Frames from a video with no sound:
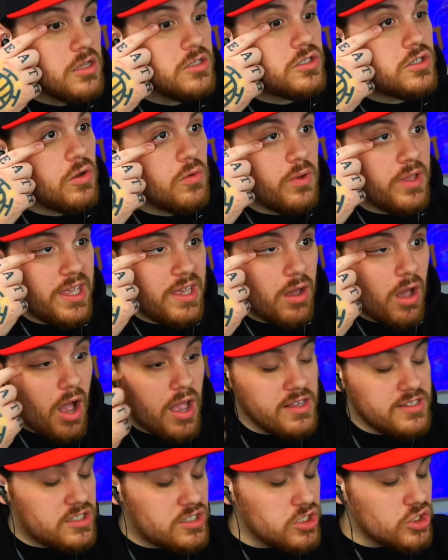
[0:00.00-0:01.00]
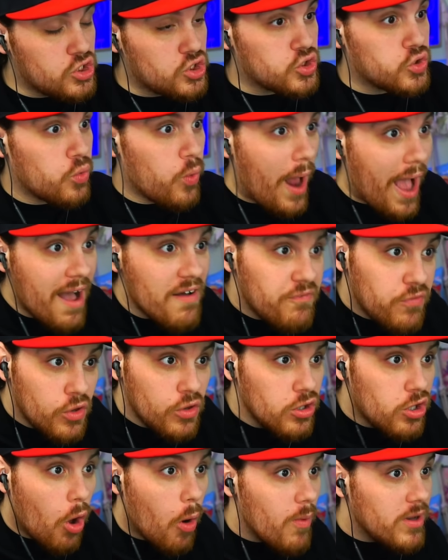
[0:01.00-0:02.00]
So is the travel
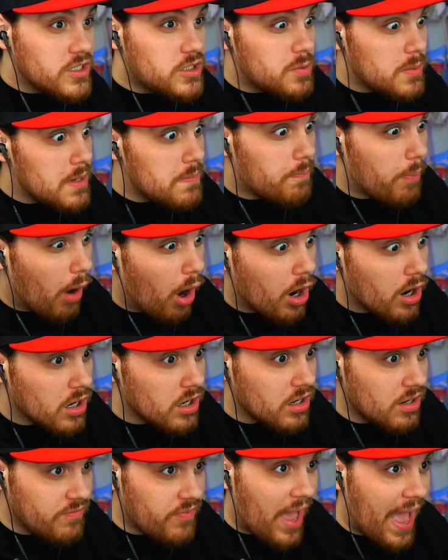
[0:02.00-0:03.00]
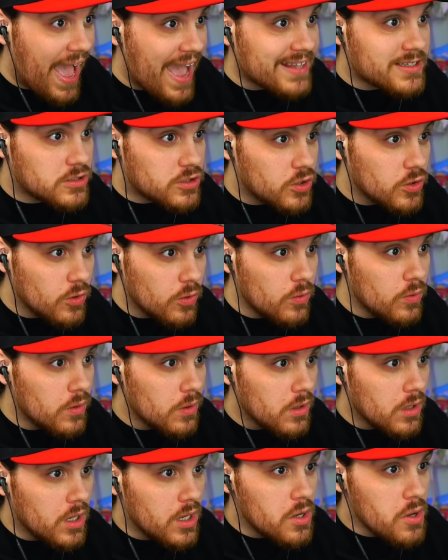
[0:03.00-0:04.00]
going to be part of Act 2?
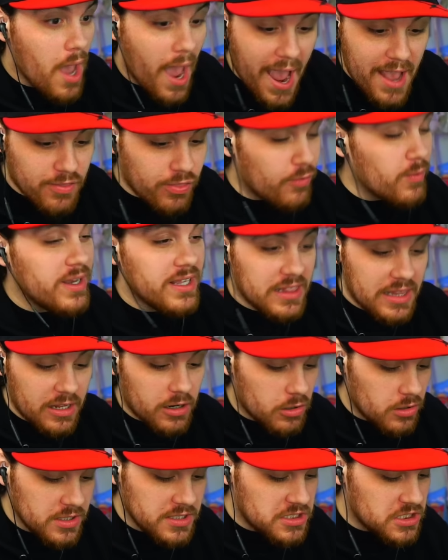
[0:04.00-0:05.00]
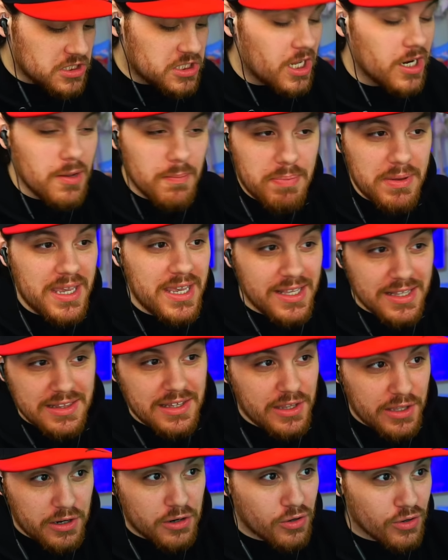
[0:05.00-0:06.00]
Act 3 literally just gonna be
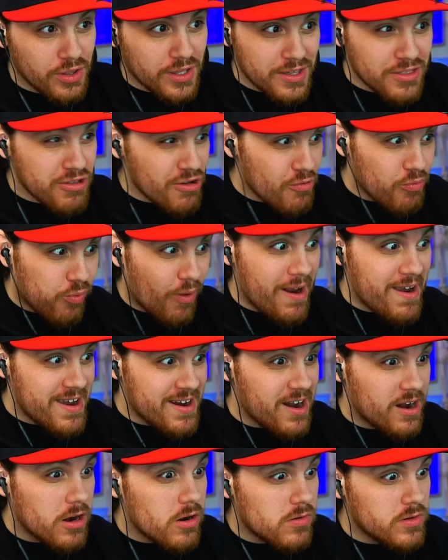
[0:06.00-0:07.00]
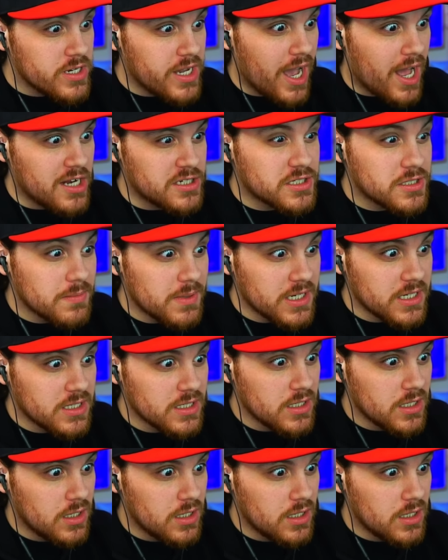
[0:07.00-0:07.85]
literally the raid on Onigashima?